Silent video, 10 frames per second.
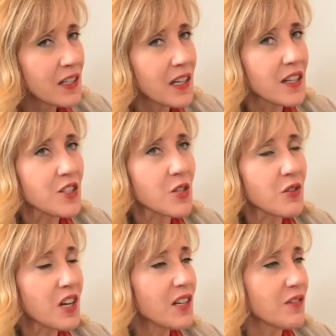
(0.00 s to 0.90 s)
And so
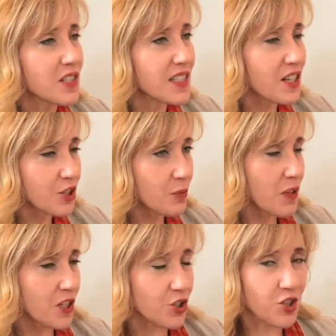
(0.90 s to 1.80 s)
kind of the sales
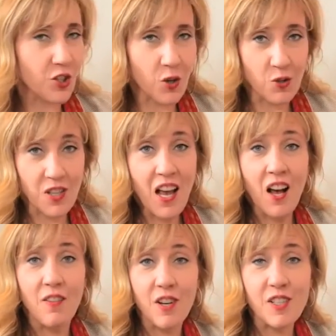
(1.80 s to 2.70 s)
pitch to those
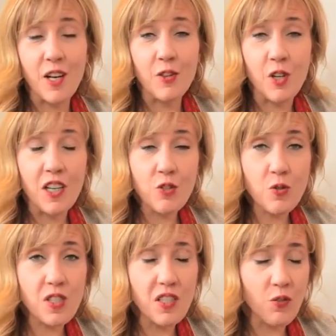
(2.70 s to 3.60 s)
of us out there interested, of